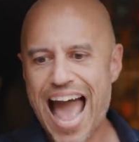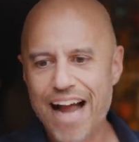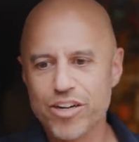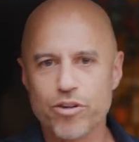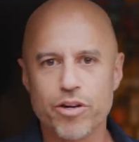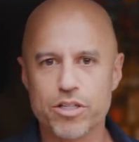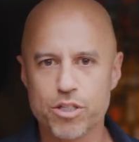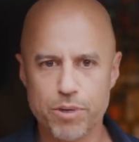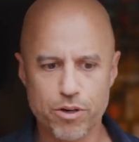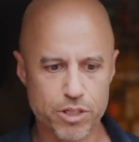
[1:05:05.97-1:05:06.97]
actor
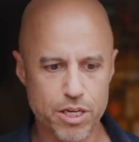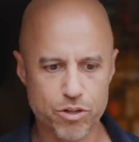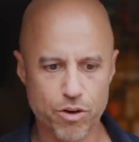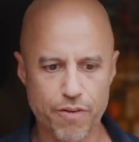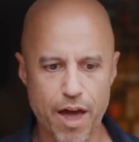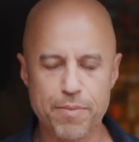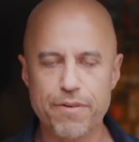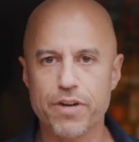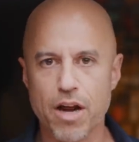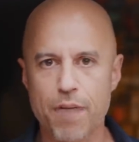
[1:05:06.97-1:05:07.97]
conspiracy sort of
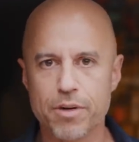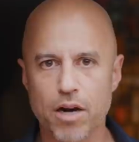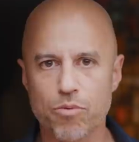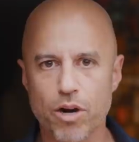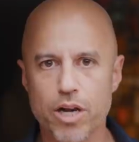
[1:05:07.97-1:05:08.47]
epiphenomenon where